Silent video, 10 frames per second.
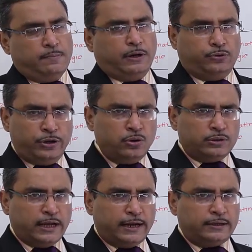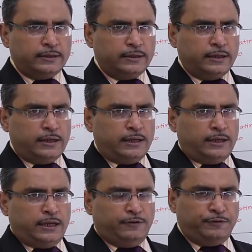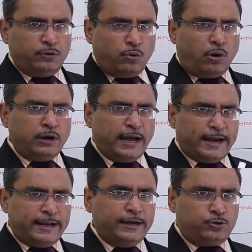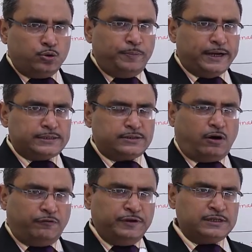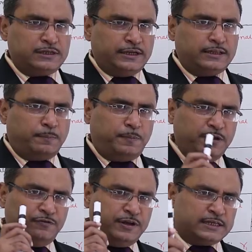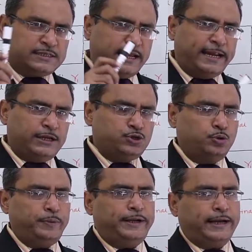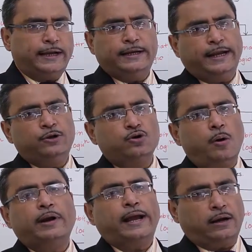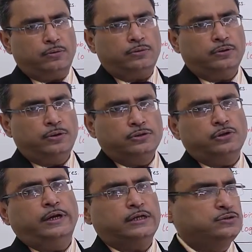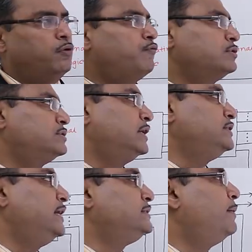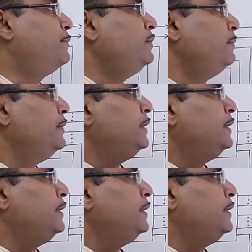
But we know that if we go on adding 2 bits, obviously the previous carry should be taken into our account. So, let us go for such example.